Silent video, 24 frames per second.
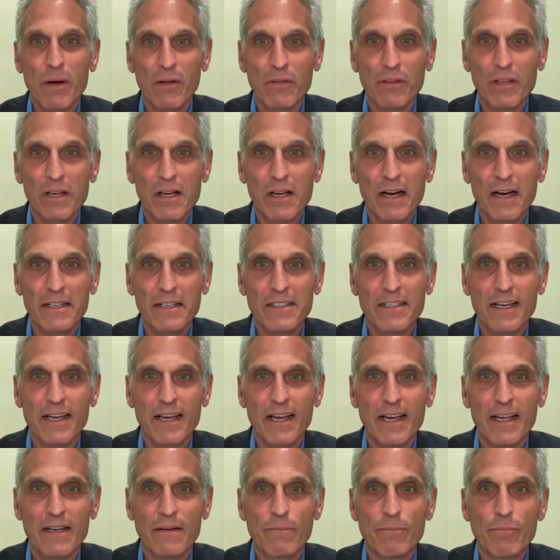about the gut.
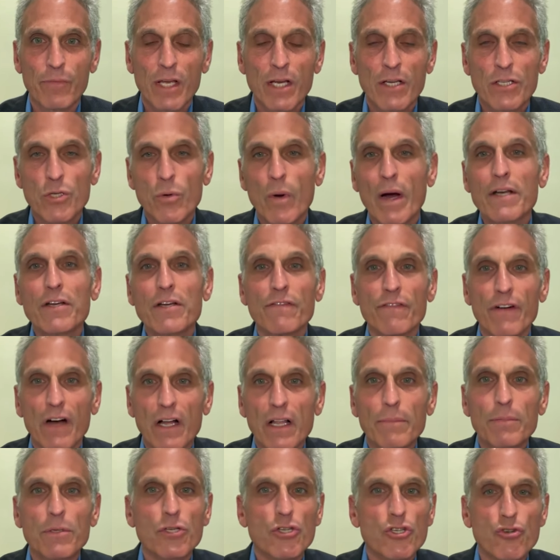And so I
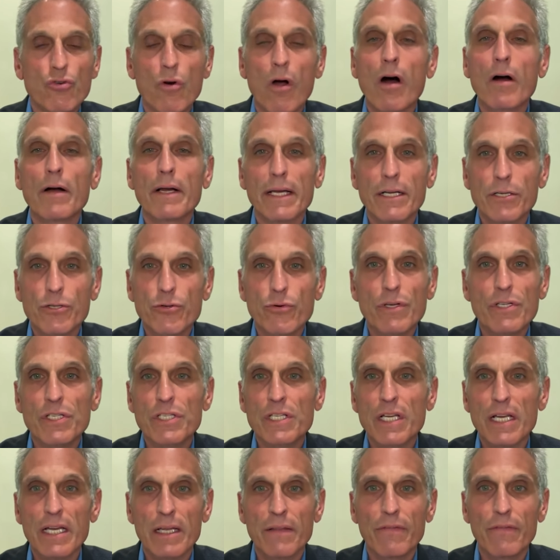developed a strong
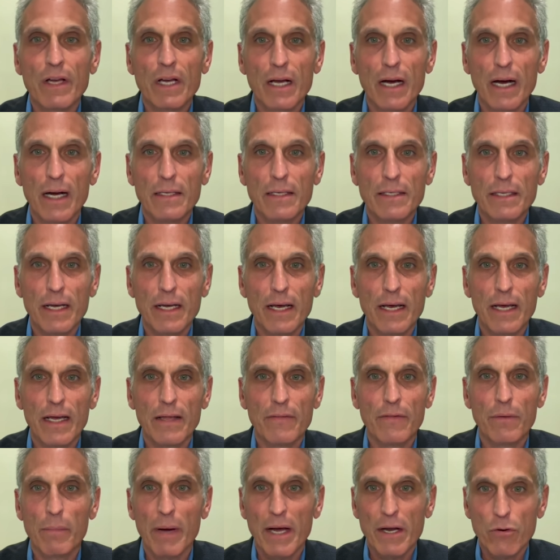interest in the gut
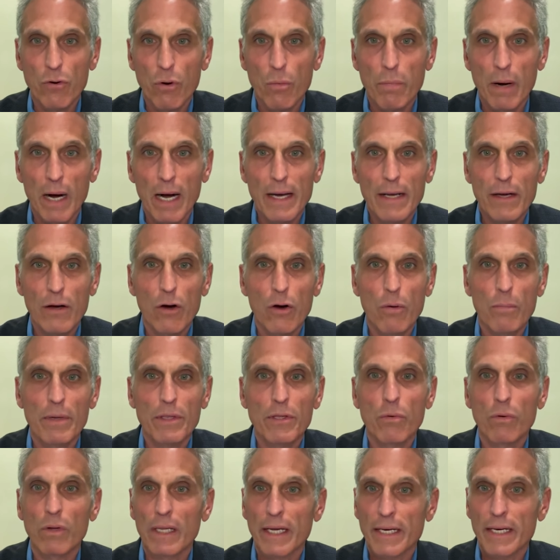and the microbiome
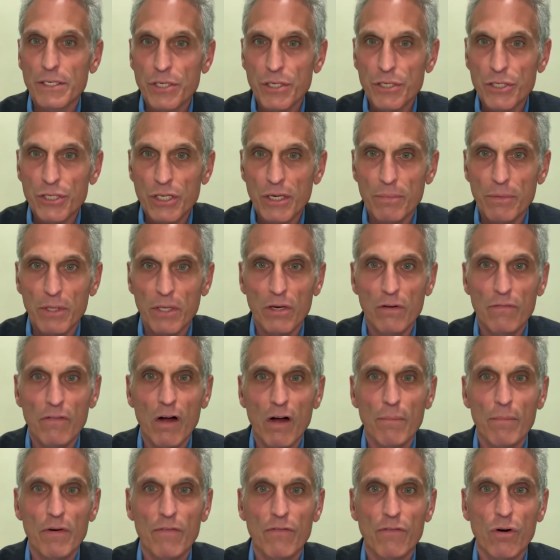and the relationship to the
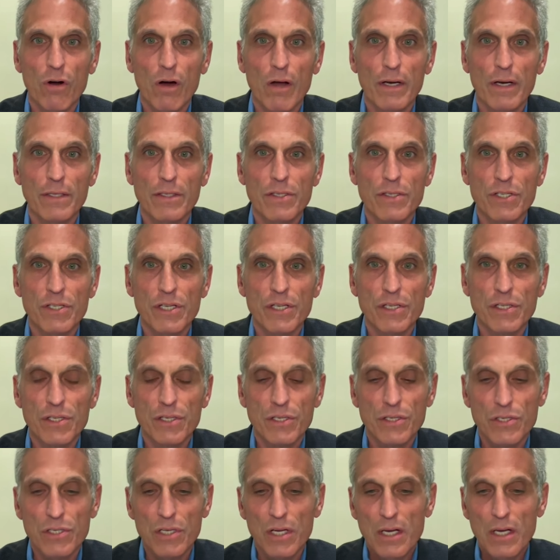development of chronic
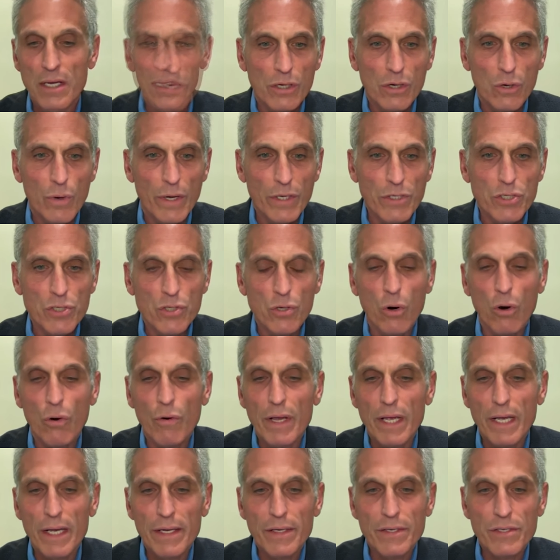diseases. The quick
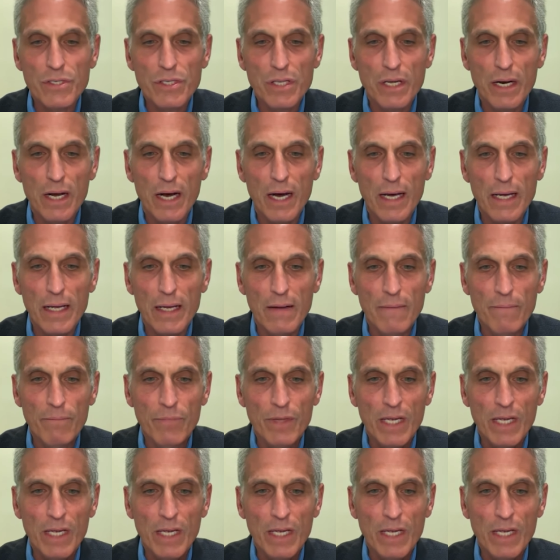story is that I